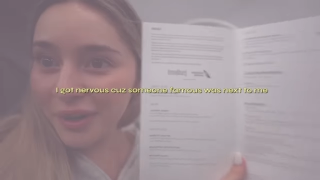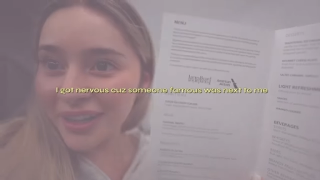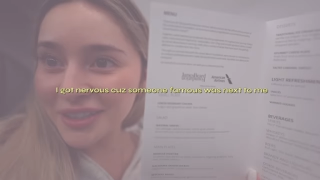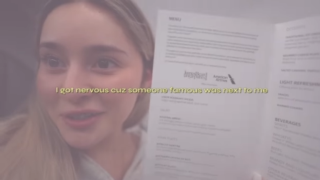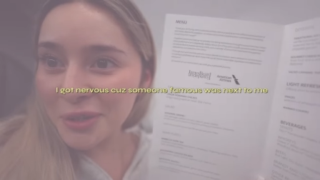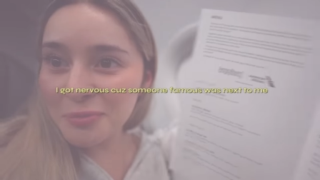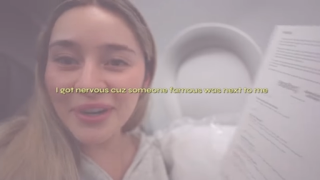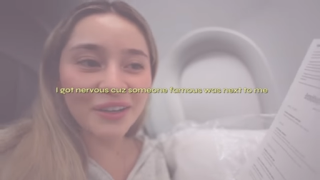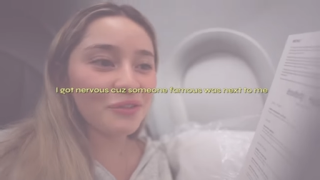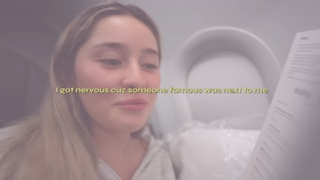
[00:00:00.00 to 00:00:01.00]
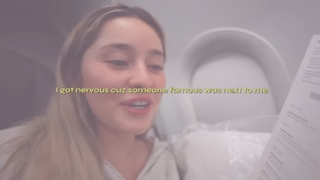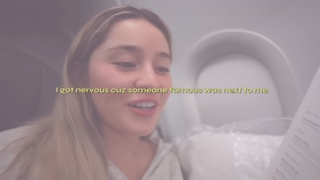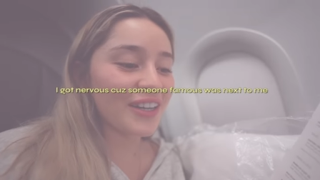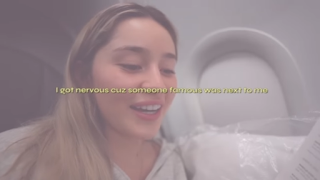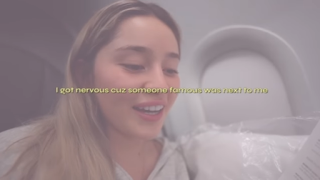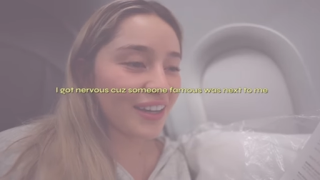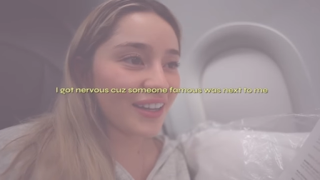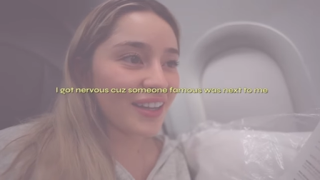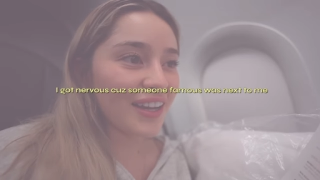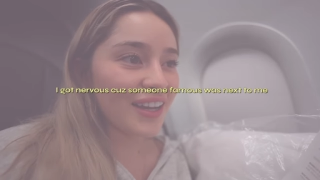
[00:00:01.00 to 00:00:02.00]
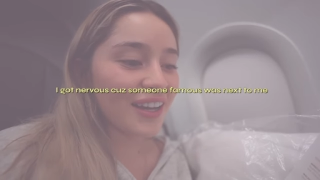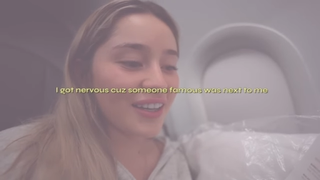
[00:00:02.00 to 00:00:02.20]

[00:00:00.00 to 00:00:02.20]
I guess you could pick from here and get